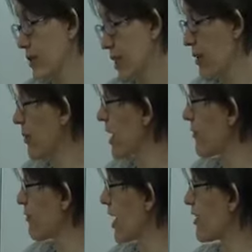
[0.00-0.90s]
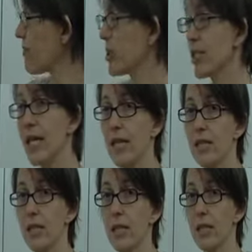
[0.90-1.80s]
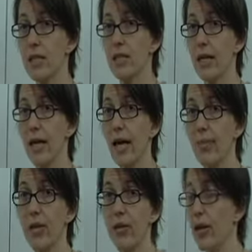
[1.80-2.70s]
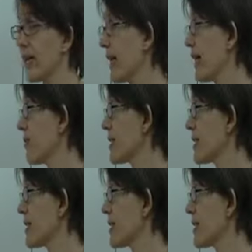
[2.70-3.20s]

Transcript: to get a rate of 5%. It's not happening right now,